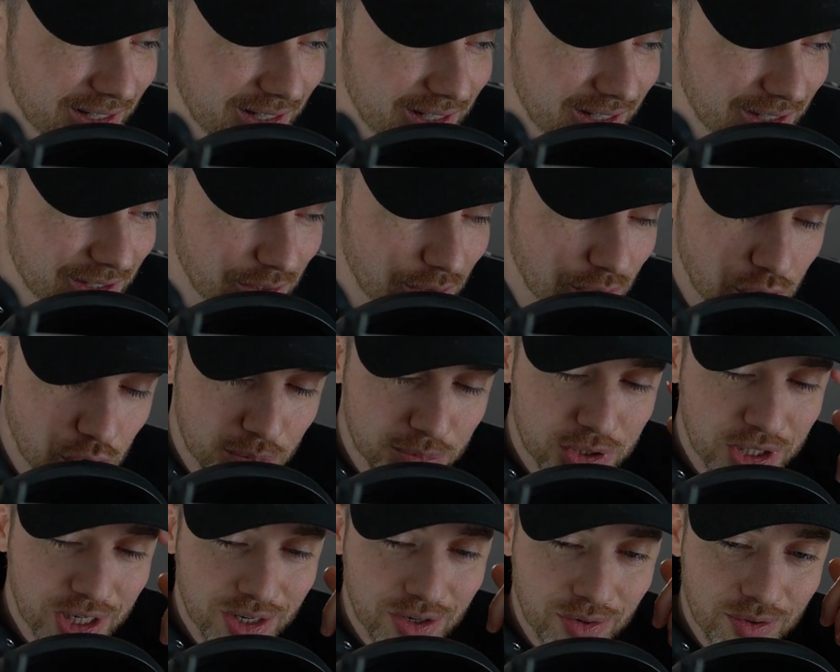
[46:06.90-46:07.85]
YouTube
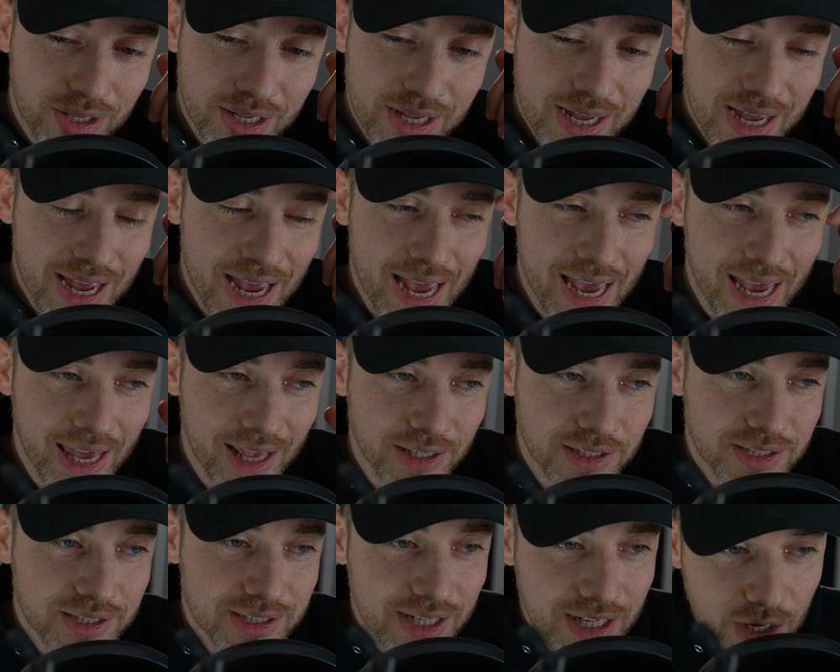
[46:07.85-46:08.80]
channel, and
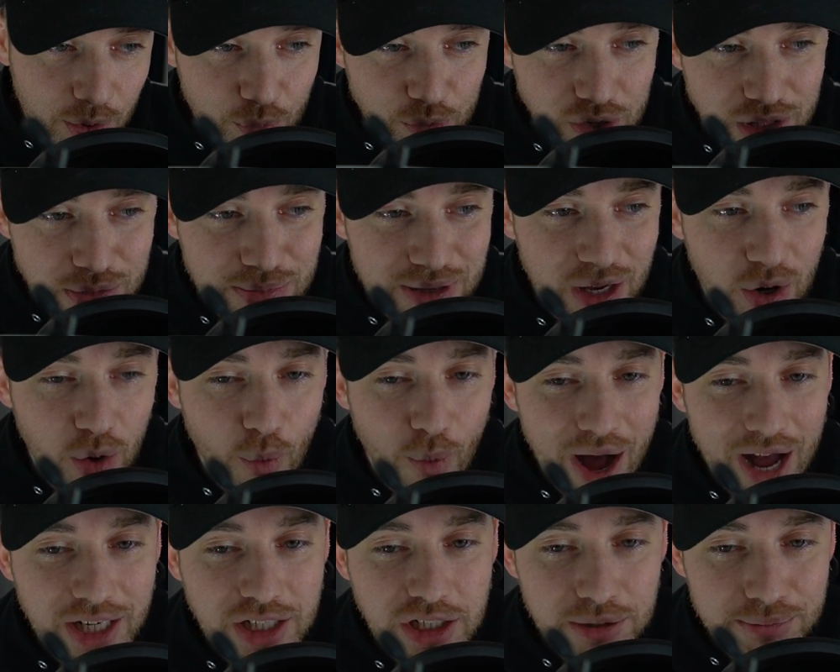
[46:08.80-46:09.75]
sticking with me and
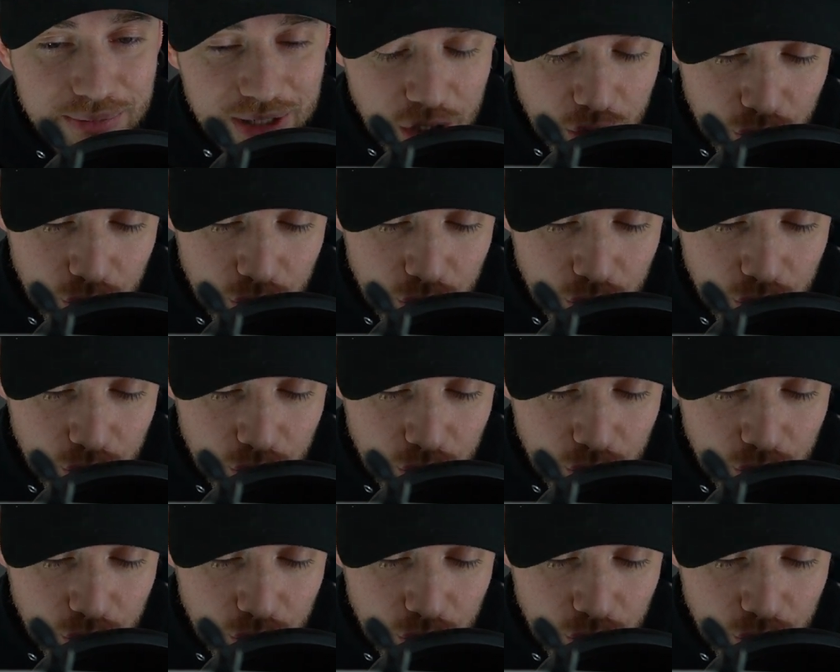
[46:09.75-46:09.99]
watching me